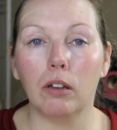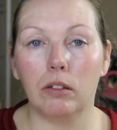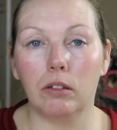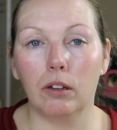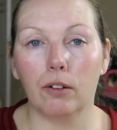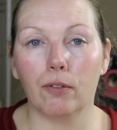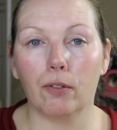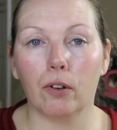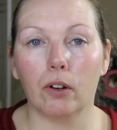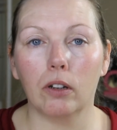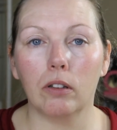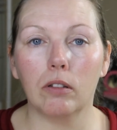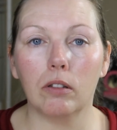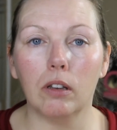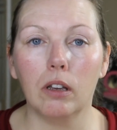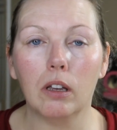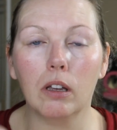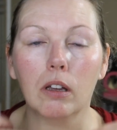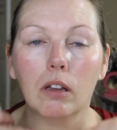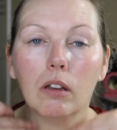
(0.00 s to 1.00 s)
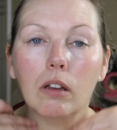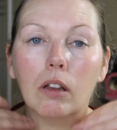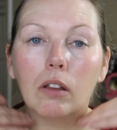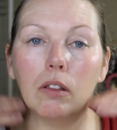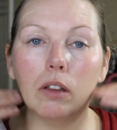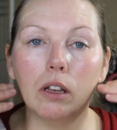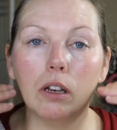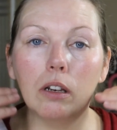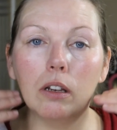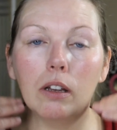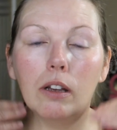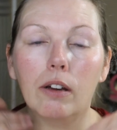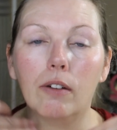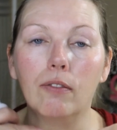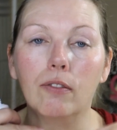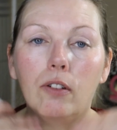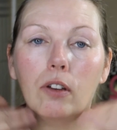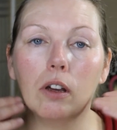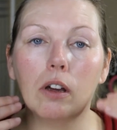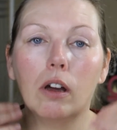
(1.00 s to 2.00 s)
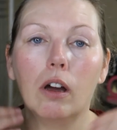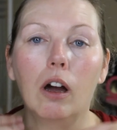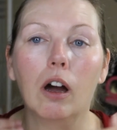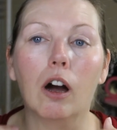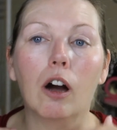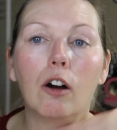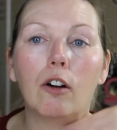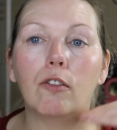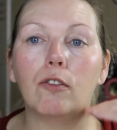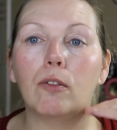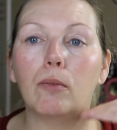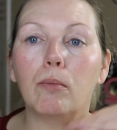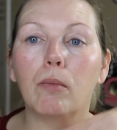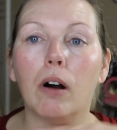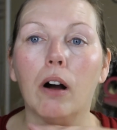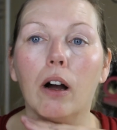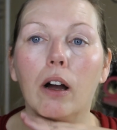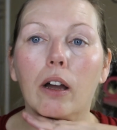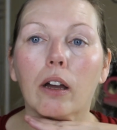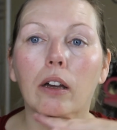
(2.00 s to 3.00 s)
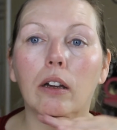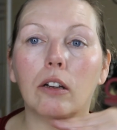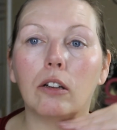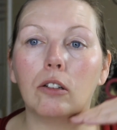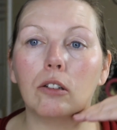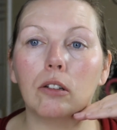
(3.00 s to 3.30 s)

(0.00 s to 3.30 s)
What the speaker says: difference in the lift of my